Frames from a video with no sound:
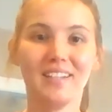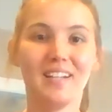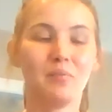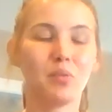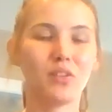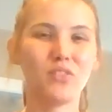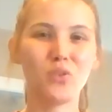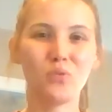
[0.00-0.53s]

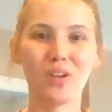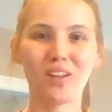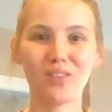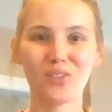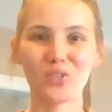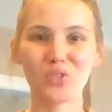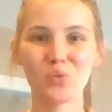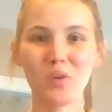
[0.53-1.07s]
But if you want a
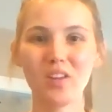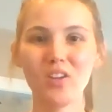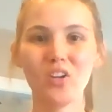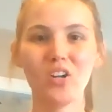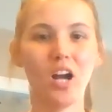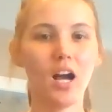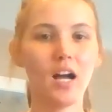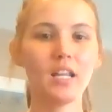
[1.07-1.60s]
little
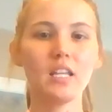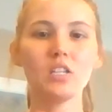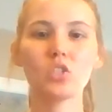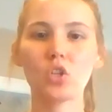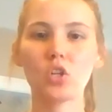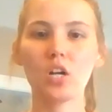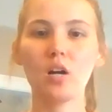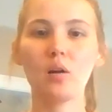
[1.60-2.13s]
sweetener, honey,
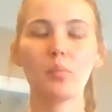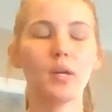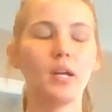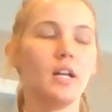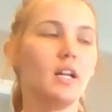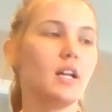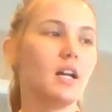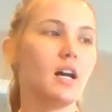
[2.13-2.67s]
syrup,
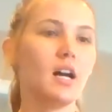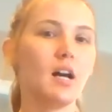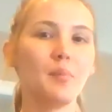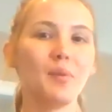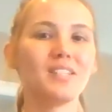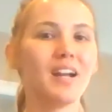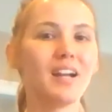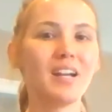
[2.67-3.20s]

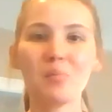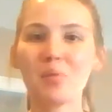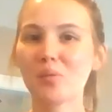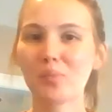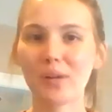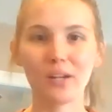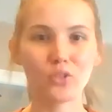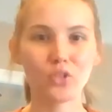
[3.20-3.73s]
a tiny bit of
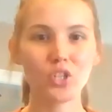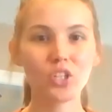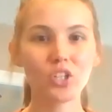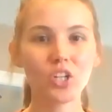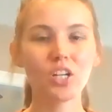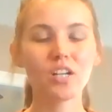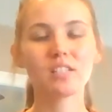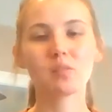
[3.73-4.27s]
brown
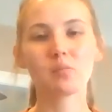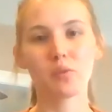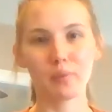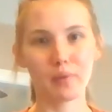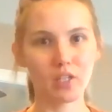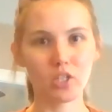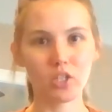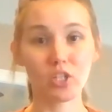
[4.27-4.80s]
sugar is going to be
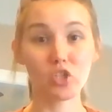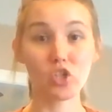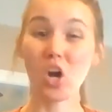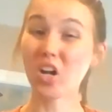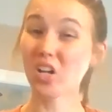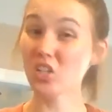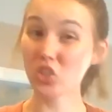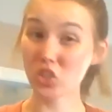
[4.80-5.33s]
really good.
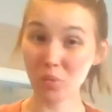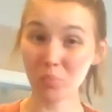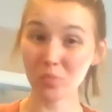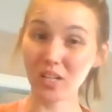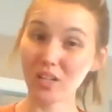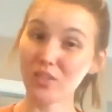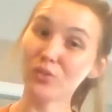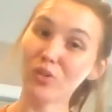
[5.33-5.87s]
Chocolate chips.
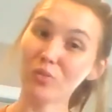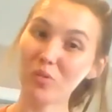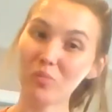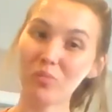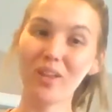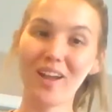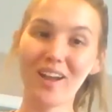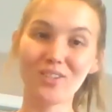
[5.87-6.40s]
I do know
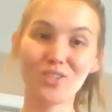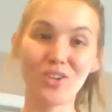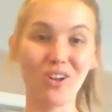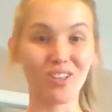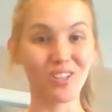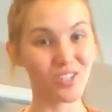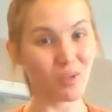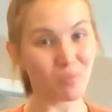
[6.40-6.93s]
people that add
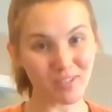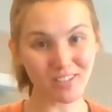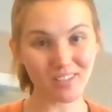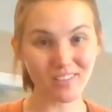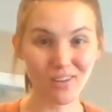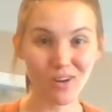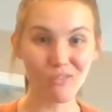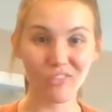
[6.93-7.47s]
chocolate chips into
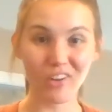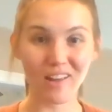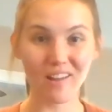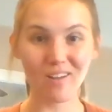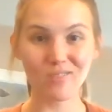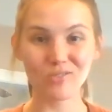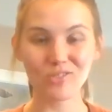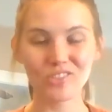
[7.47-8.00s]
their overnight
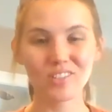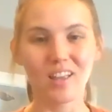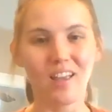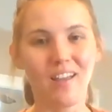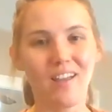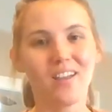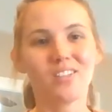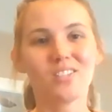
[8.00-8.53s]
oats.
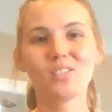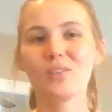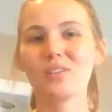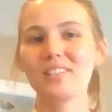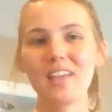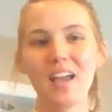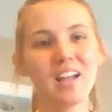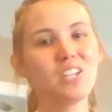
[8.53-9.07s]
So
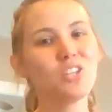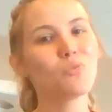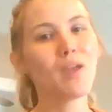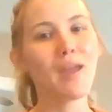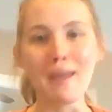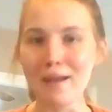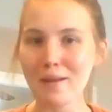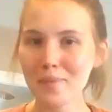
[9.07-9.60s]
again, you
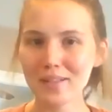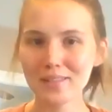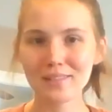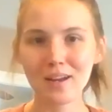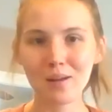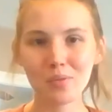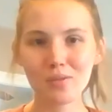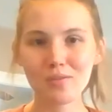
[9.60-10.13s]
can't mess it
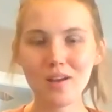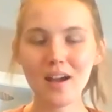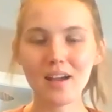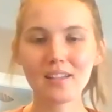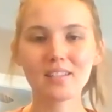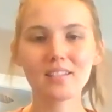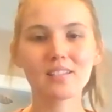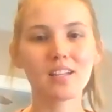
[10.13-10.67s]
up, you
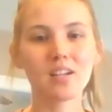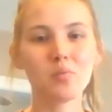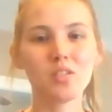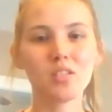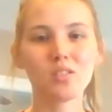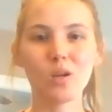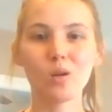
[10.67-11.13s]
guys. It's going to be so